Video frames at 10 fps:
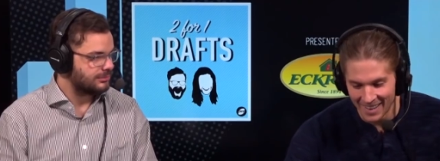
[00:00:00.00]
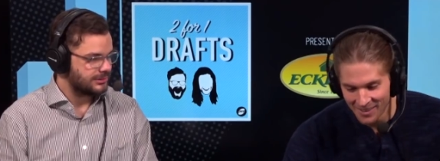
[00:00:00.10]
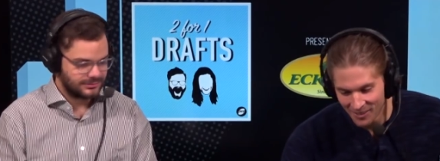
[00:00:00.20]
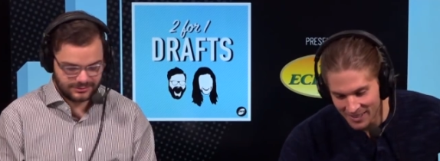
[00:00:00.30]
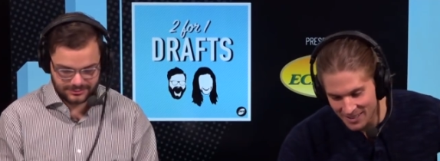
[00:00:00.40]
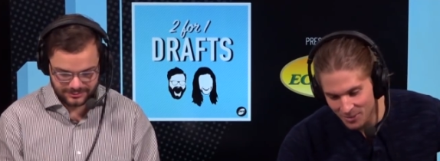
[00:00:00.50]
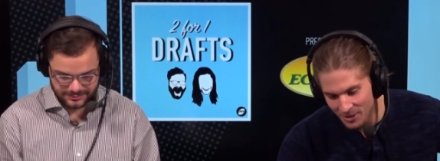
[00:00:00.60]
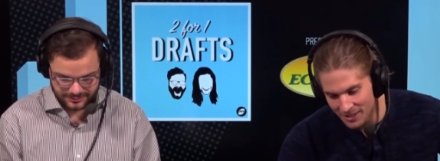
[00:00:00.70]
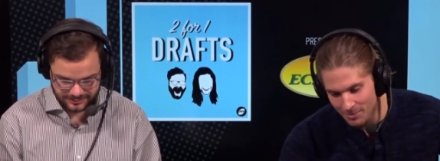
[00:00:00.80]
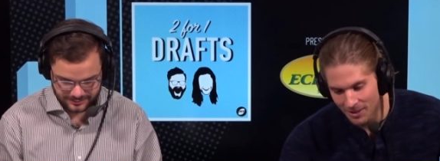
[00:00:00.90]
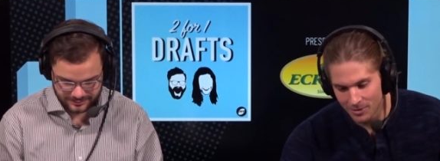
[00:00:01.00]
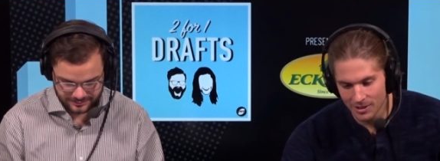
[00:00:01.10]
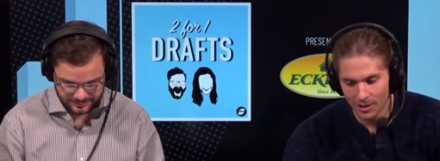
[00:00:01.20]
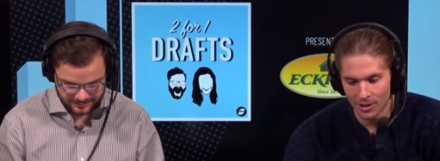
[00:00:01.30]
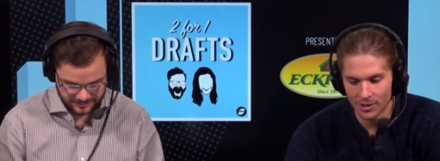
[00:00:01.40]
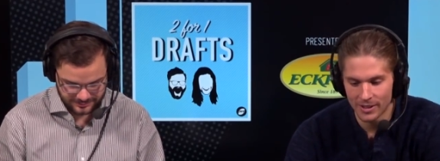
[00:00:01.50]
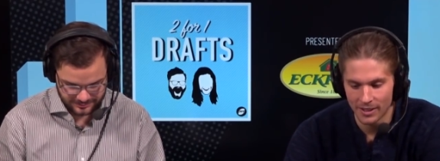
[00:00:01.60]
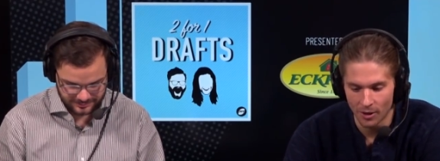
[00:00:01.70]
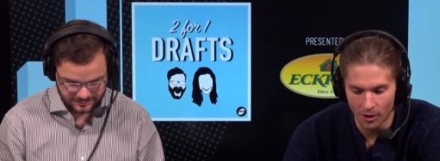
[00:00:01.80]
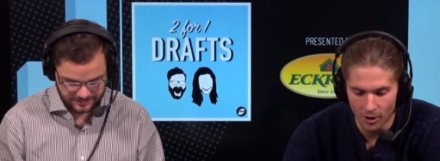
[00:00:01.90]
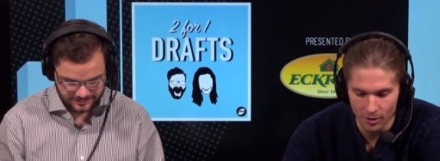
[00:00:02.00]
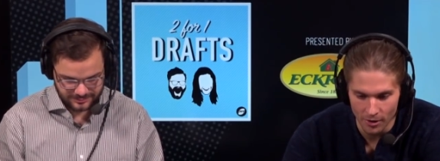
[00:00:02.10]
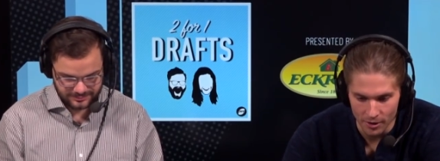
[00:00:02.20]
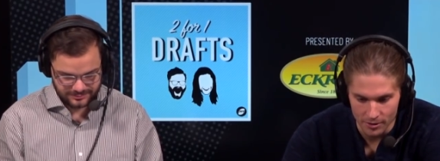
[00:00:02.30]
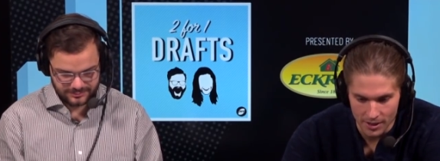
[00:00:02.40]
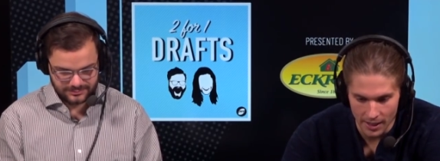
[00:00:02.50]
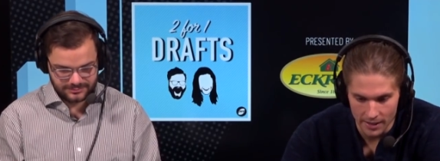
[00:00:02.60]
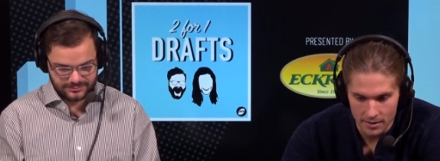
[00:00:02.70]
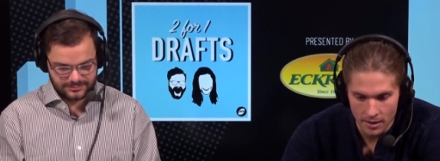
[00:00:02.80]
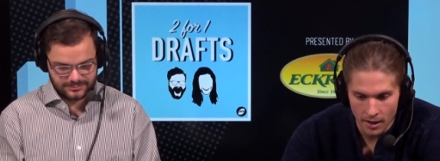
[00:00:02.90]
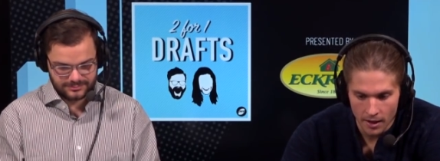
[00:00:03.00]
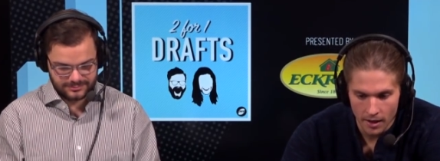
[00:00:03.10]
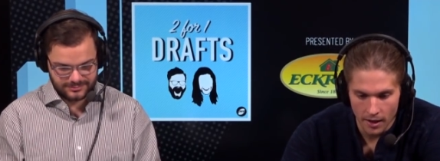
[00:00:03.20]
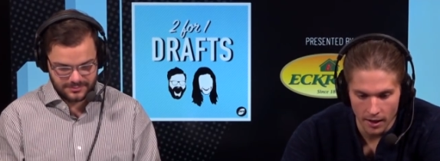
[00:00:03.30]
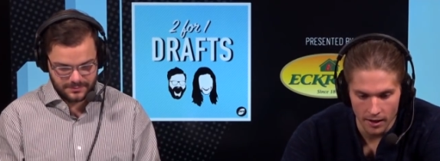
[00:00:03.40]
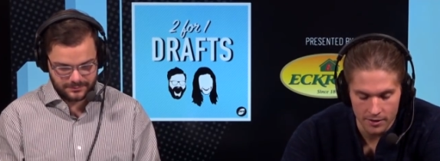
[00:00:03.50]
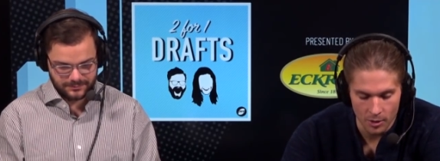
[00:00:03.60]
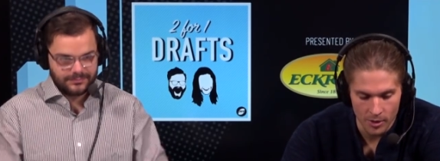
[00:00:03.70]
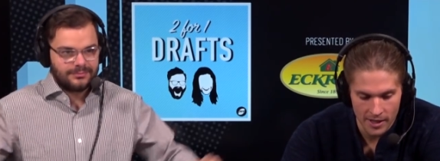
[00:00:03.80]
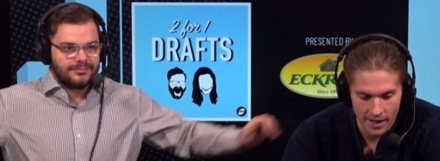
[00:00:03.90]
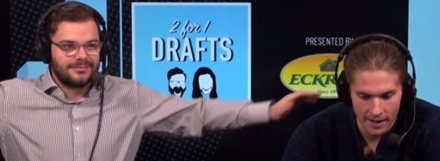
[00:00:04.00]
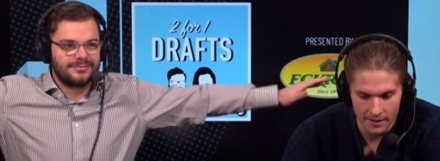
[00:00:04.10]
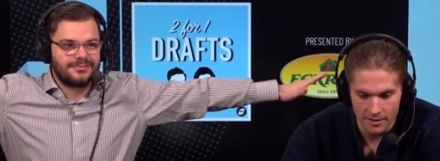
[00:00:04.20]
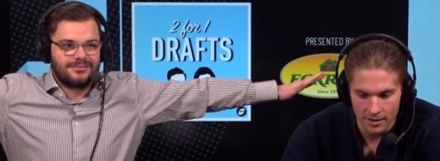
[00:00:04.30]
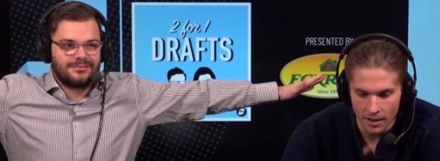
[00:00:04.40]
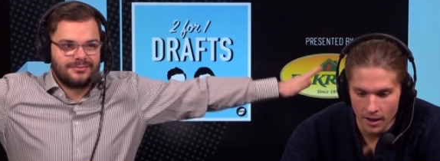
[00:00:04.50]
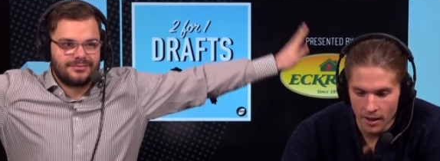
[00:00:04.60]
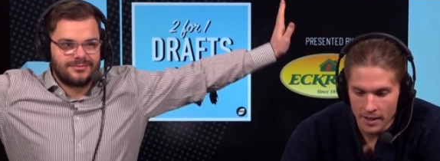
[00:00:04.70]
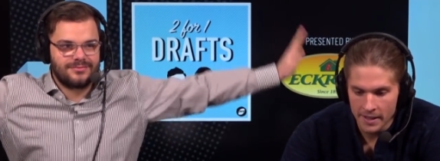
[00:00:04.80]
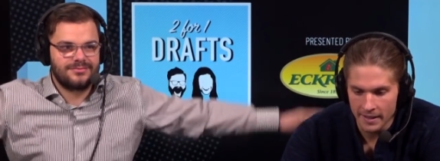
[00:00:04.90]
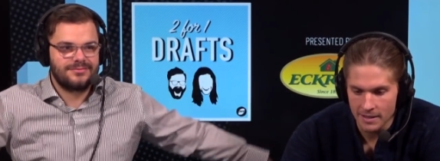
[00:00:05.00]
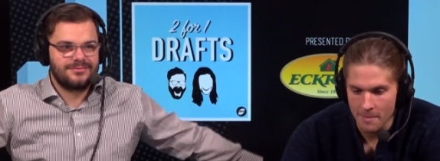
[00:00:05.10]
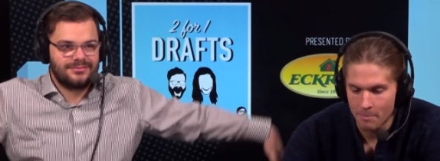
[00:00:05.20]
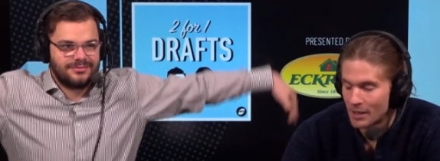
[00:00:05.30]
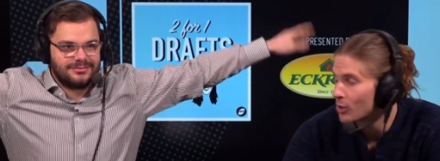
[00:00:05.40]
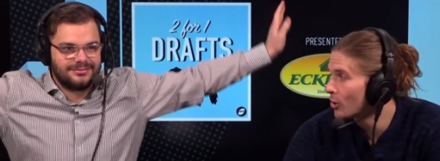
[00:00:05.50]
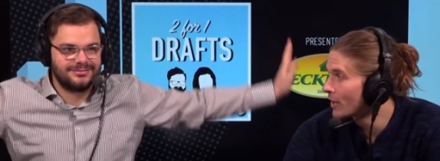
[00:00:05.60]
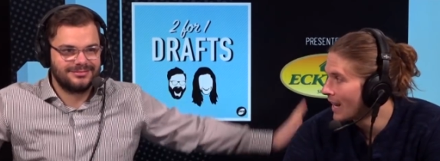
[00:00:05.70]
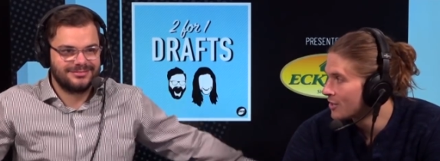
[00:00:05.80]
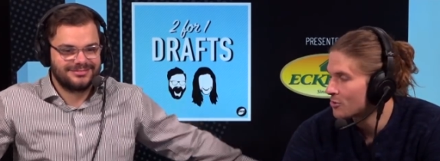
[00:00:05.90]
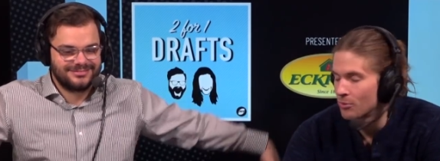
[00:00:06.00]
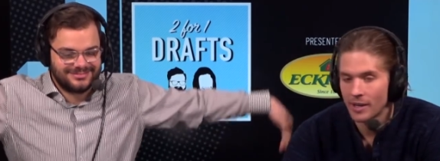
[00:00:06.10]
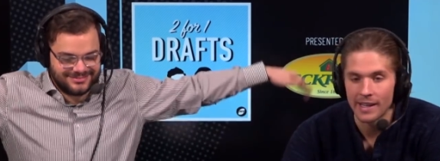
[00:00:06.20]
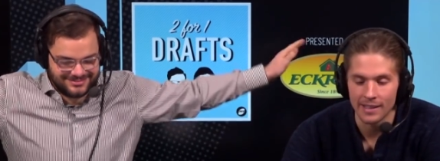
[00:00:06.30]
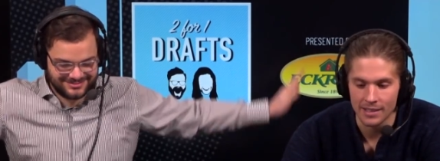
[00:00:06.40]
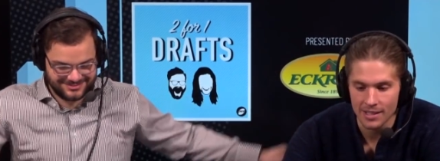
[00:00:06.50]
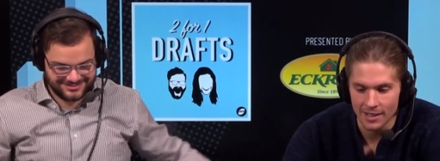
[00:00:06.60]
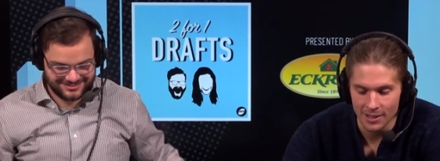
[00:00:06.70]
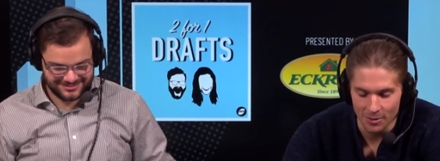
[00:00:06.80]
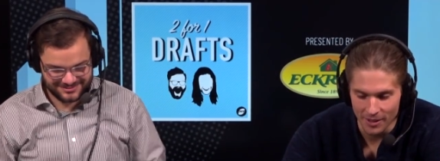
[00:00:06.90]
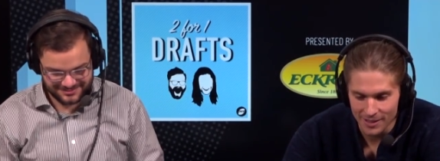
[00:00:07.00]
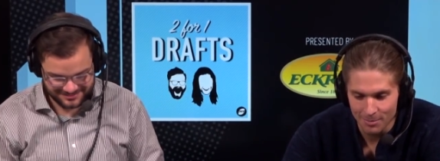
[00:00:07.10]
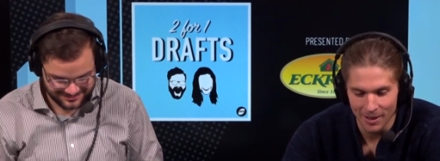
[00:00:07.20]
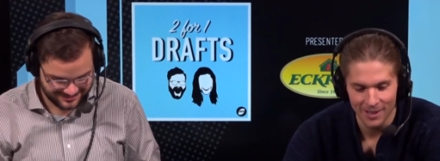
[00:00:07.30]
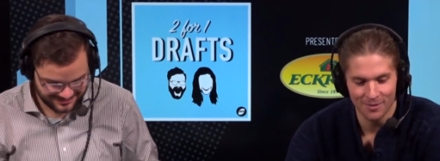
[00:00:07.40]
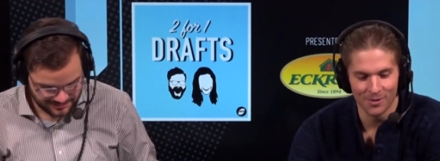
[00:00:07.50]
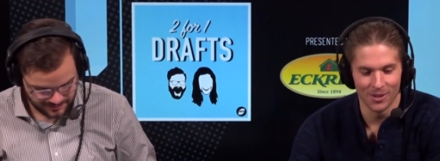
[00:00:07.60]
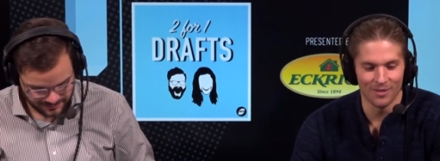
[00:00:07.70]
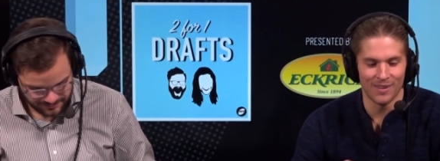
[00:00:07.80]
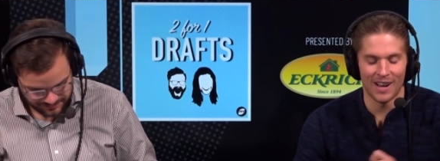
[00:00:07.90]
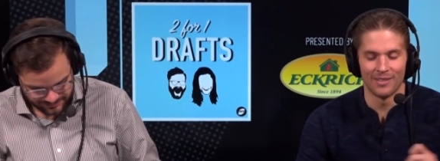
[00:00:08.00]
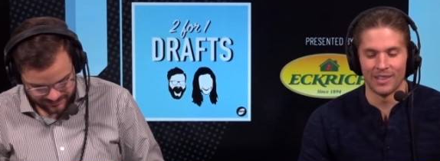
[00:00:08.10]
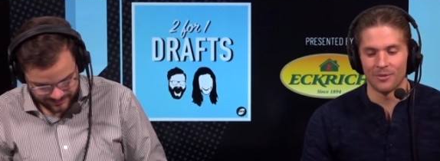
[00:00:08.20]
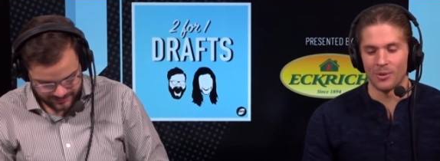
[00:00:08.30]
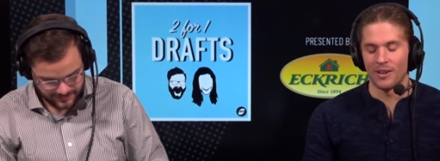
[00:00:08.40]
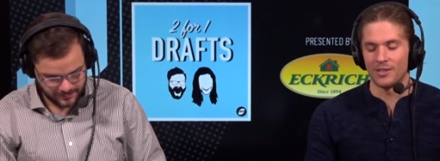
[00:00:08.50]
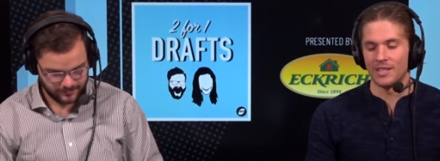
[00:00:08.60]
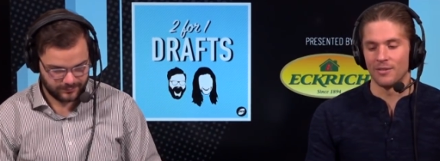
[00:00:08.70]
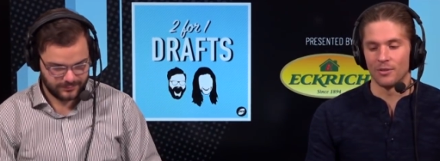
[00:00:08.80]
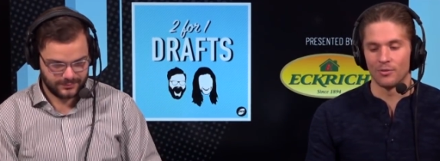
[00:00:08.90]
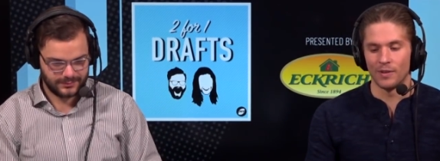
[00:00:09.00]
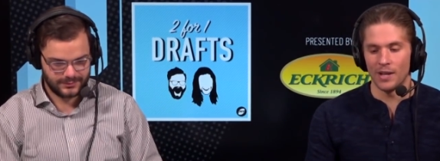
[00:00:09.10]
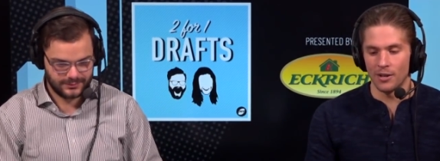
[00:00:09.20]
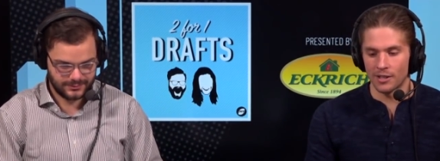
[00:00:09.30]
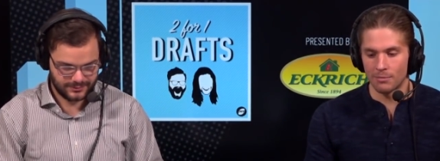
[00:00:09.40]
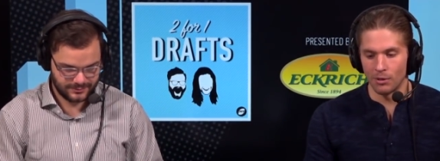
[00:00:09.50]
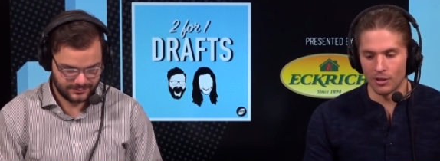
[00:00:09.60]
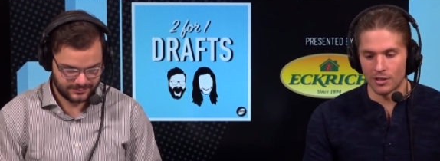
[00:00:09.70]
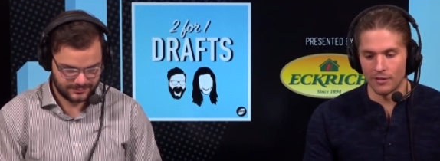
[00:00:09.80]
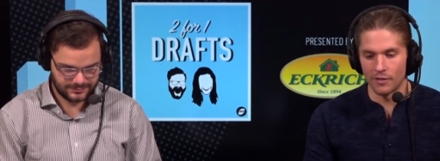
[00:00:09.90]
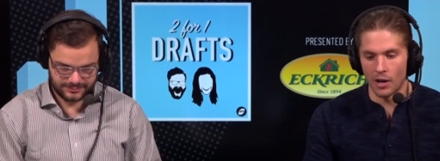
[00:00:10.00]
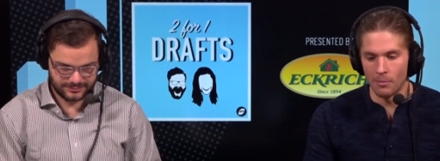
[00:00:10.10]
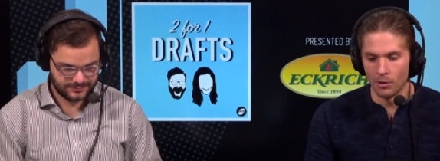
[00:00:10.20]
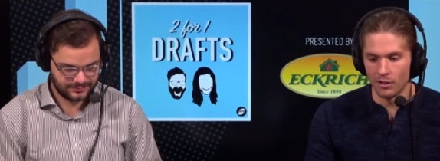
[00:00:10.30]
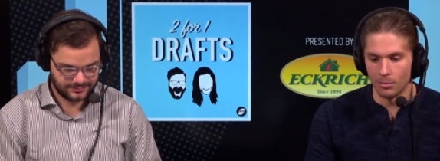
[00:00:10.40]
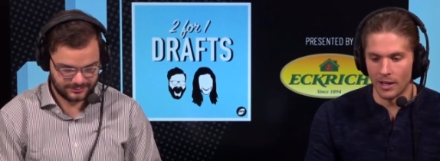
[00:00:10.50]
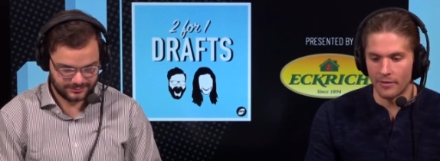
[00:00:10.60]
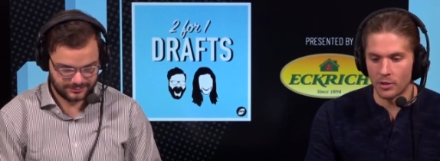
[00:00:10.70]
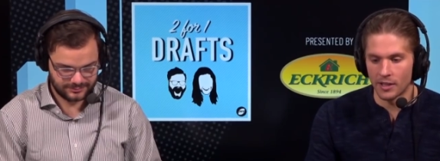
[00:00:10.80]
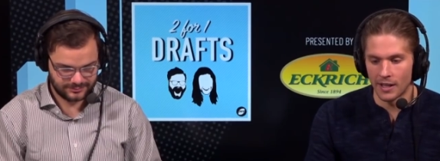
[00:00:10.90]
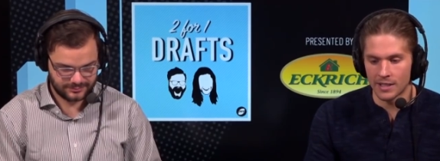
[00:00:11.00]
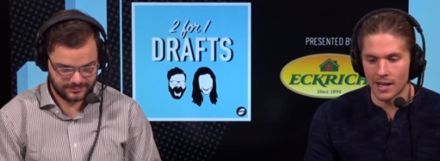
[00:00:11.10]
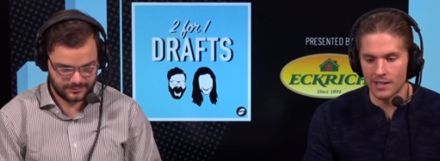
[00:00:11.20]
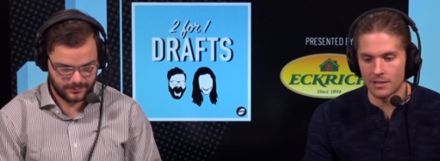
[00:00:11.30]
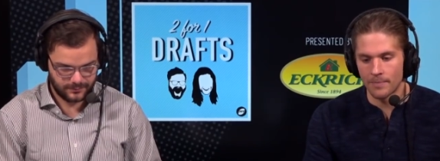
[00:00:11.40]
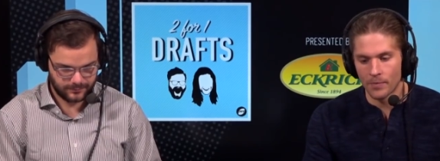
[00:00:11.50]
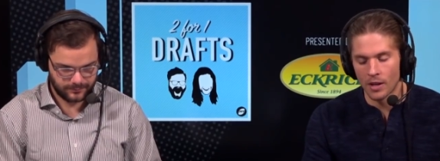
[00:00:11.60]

Speaker 1: Eighty-one inch wingspan was longer than all of those guys. Uh, so he has he has a bigger catch radius than you would expect for a five eleven wide receiver. Very explosive, unbelievable after the catch. Highest